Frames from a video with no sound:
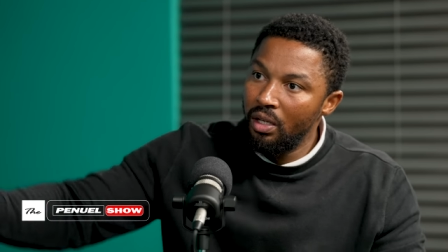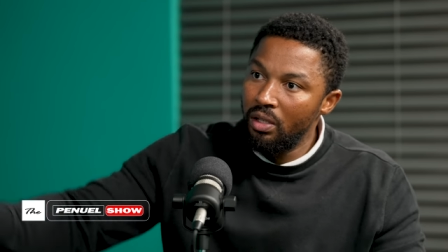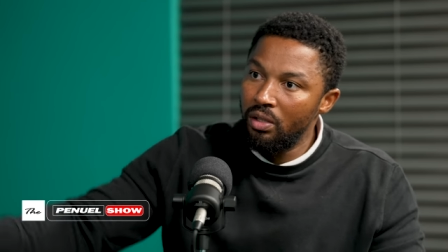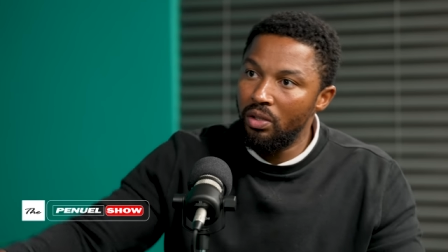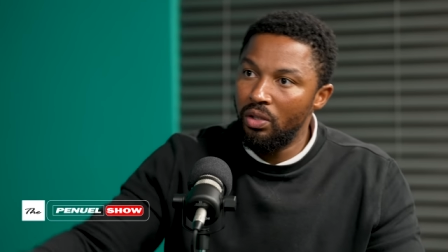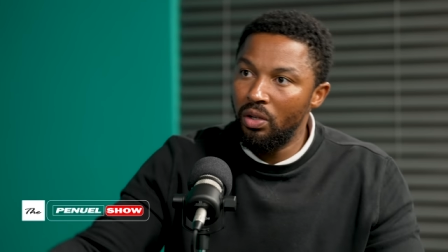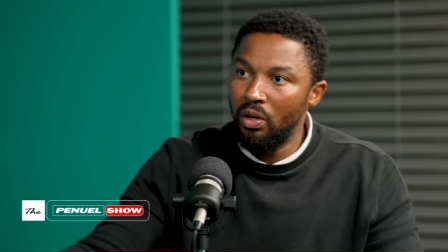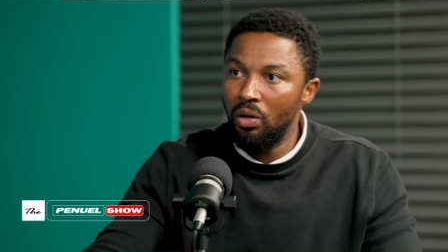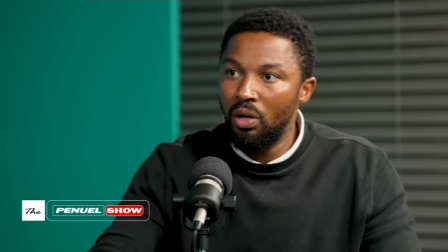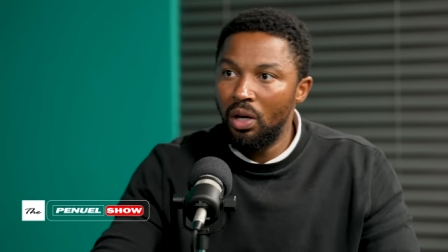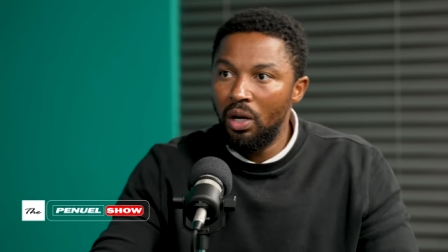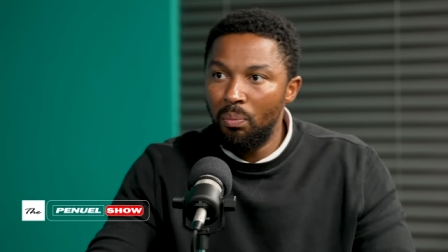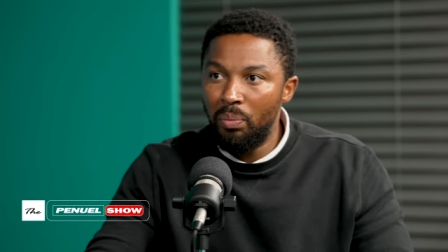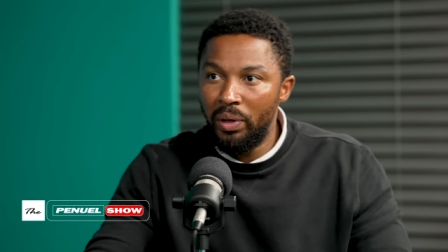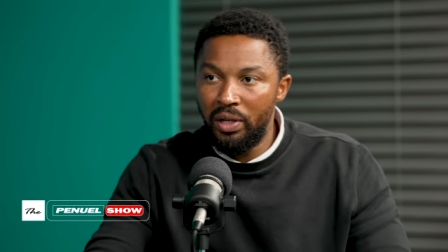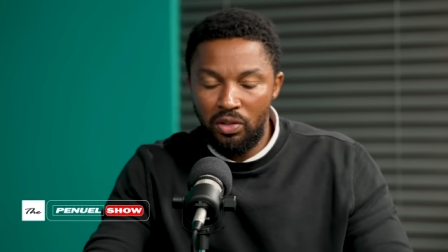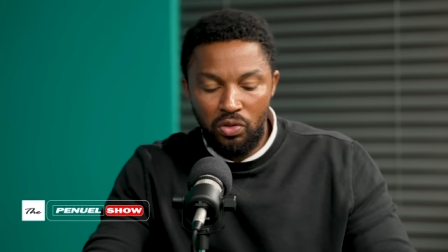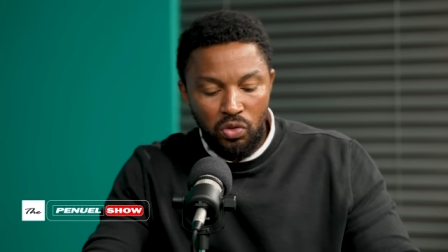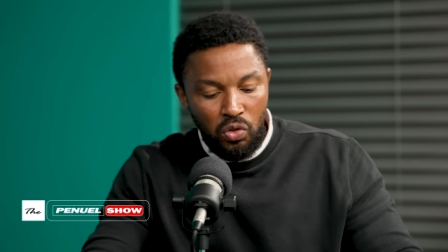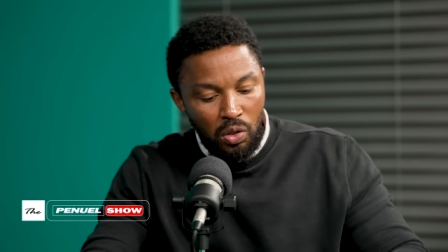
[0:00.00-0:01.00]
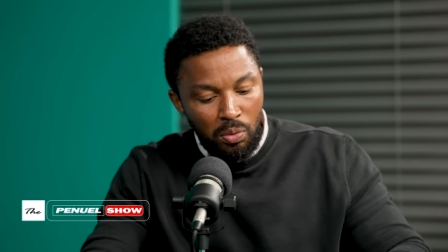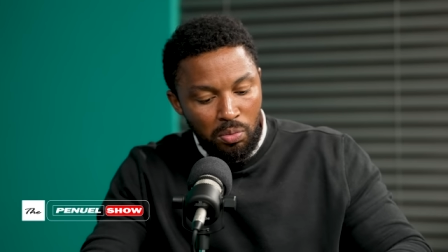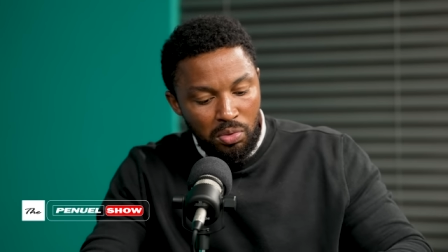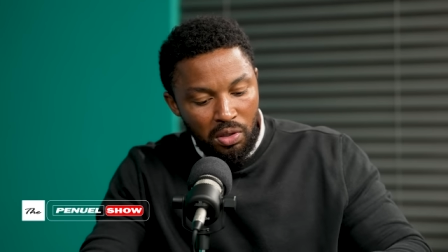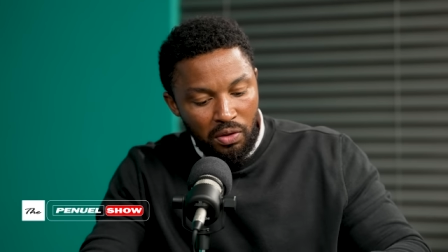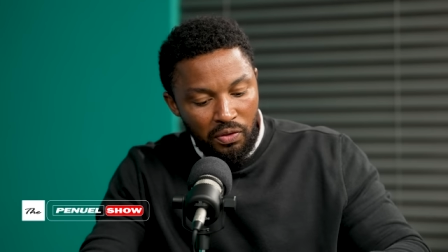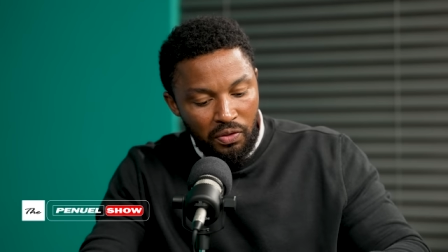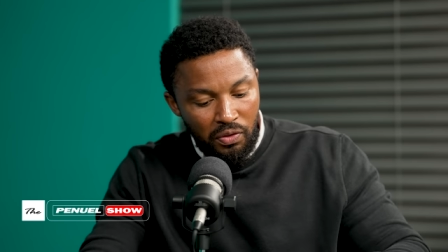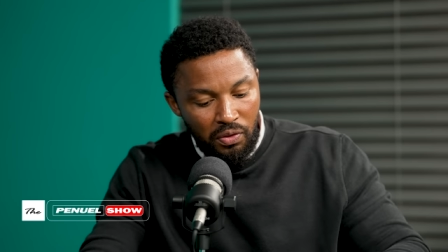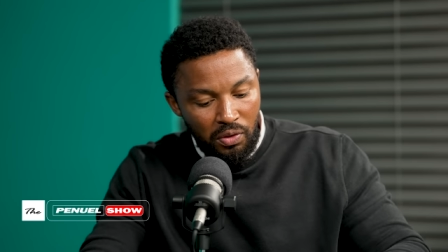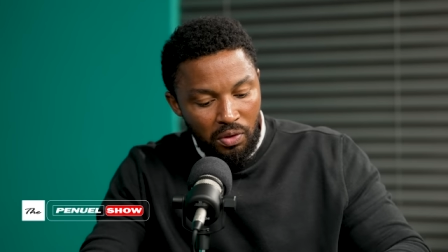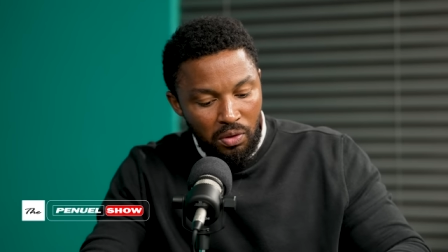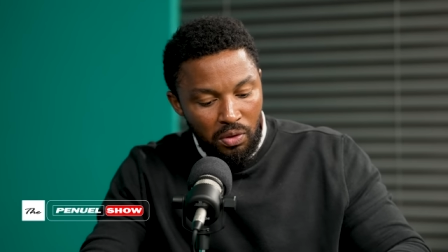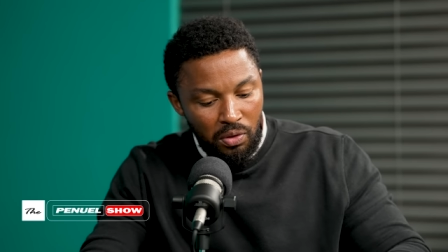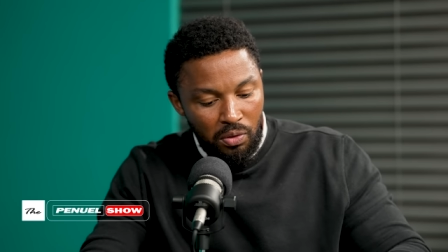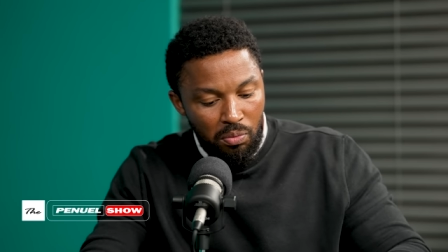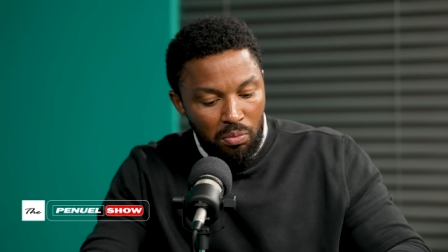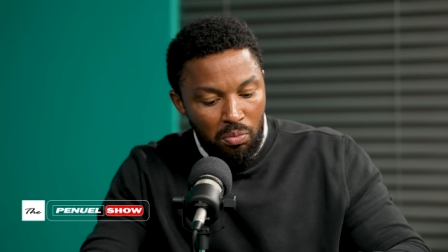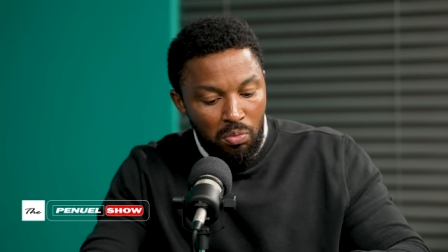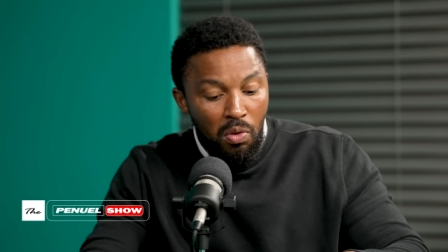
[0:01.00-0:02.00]
You know, but in terms of
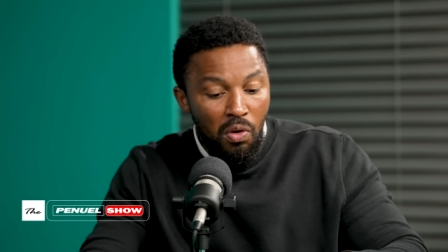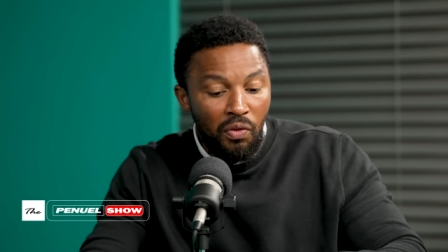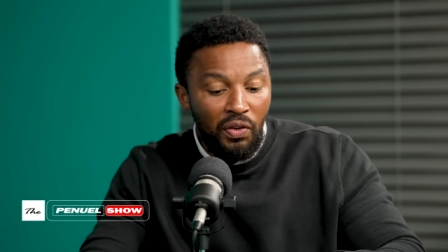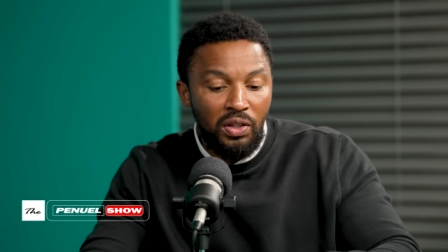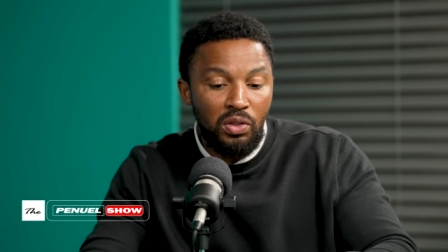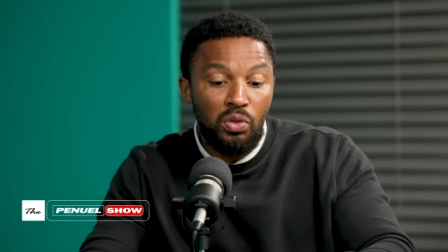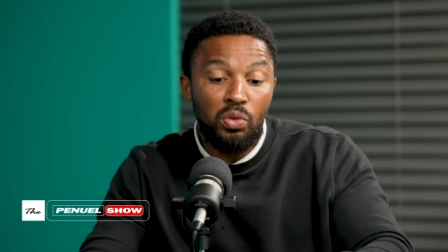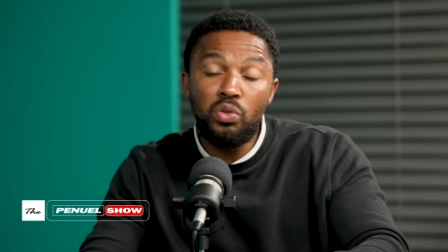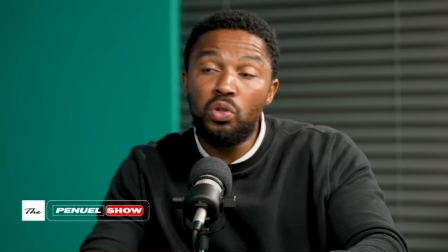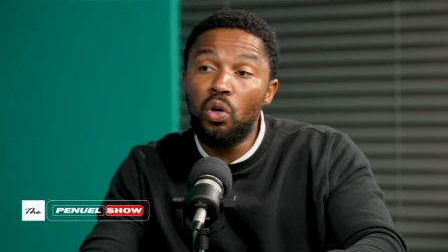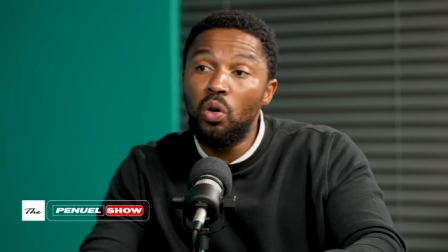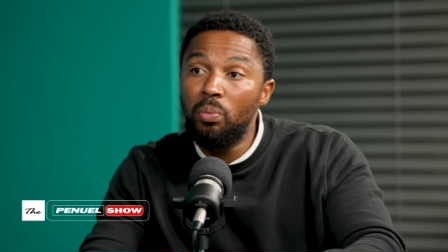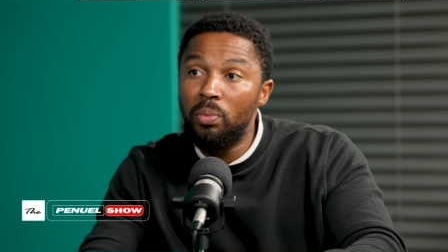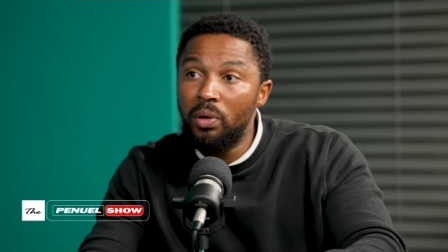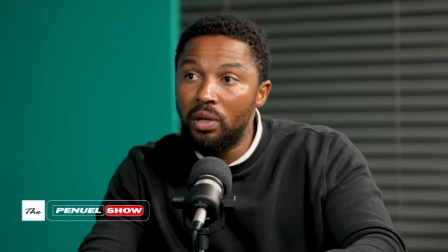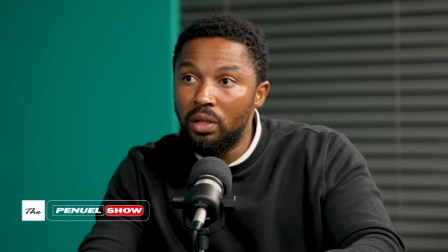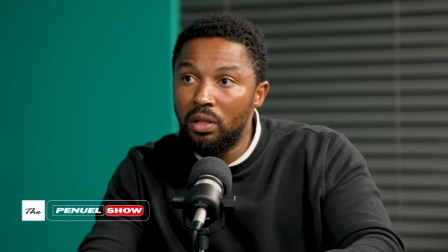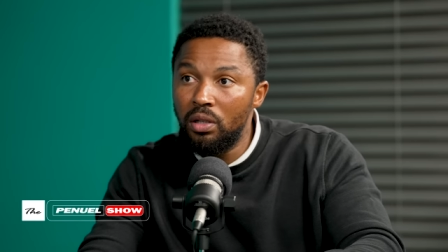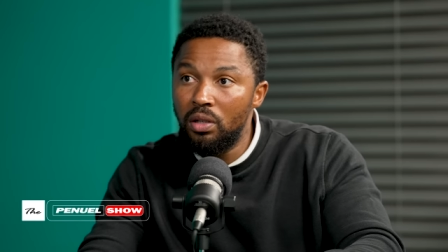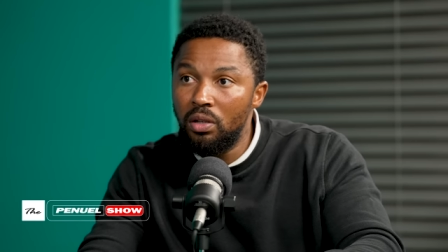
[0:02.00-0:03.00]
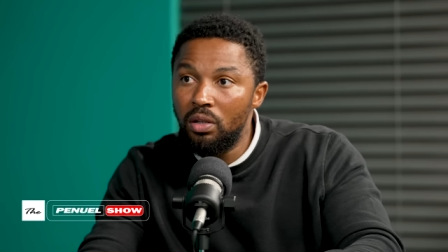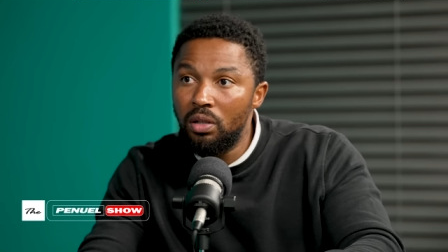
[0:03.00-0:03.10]
moving to Joburg,